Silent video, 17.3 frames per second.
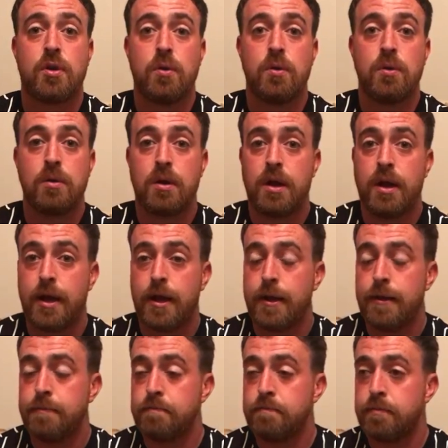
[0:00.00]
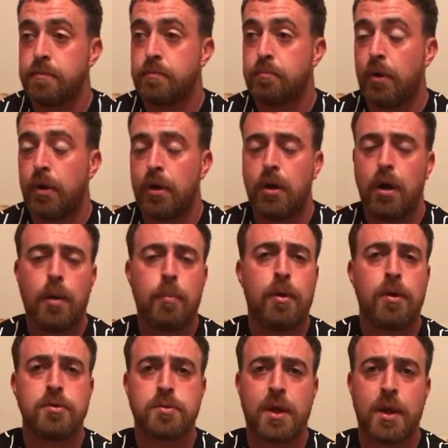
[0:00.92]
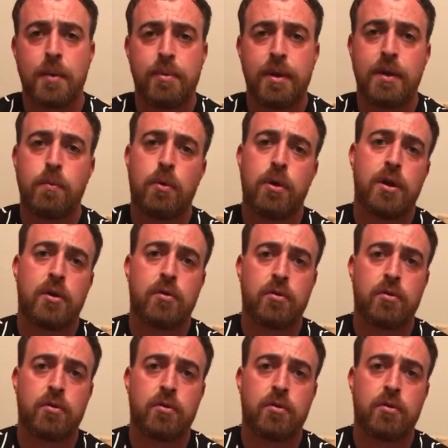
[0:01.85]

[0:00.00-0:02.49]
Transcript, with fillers: goal. Um, but a lot of balls were getting played wide